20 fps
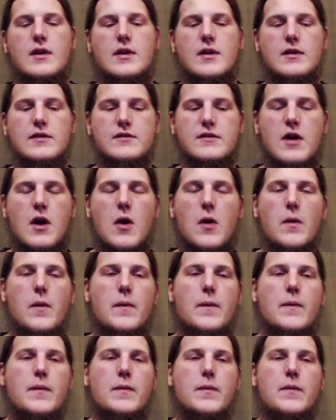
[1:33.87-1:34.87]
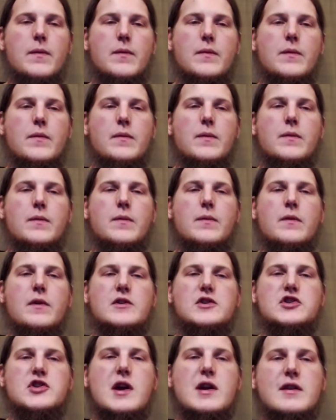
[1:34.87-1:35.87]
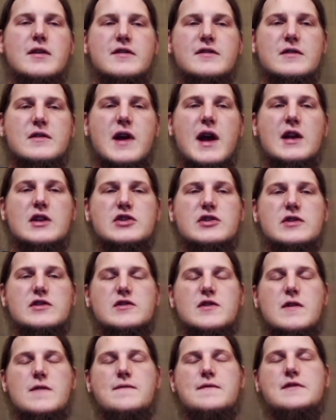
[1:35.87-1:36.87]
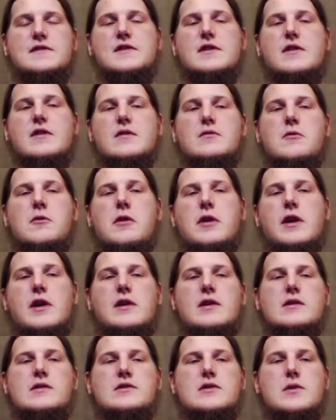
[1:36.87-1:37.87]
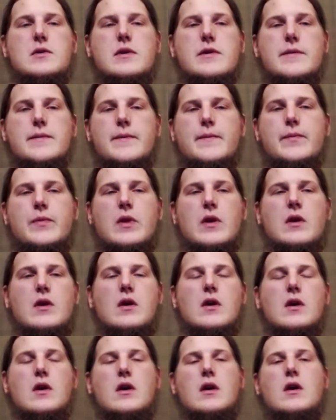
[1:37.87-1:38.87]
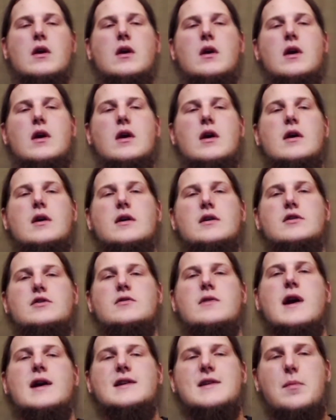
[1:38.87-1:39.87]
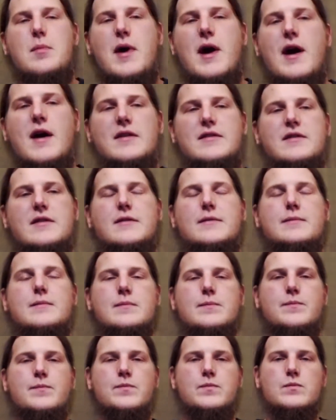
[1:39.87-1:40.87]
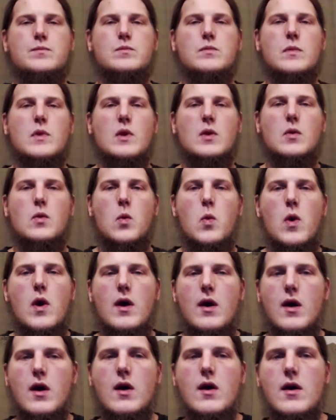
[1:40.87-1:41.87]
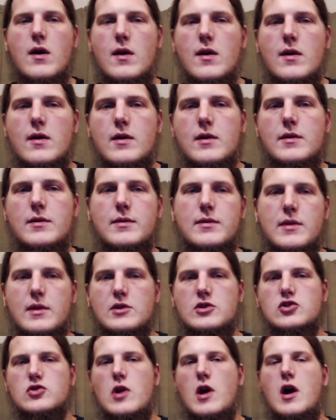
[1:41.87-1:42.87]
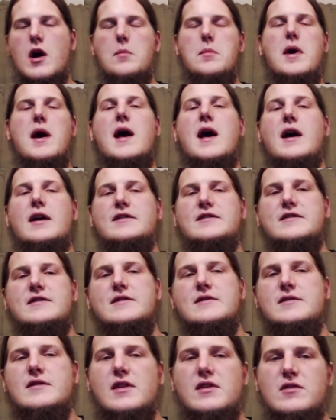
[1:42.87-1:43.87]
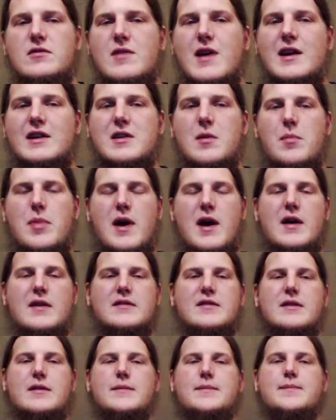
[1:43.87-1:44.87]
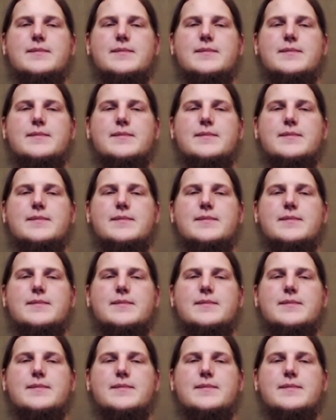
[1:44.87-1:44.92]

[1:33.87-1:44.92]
So, let's try to scratch the surface here and really get into it. Direct deposit. What are the drawbacks to direct deposit?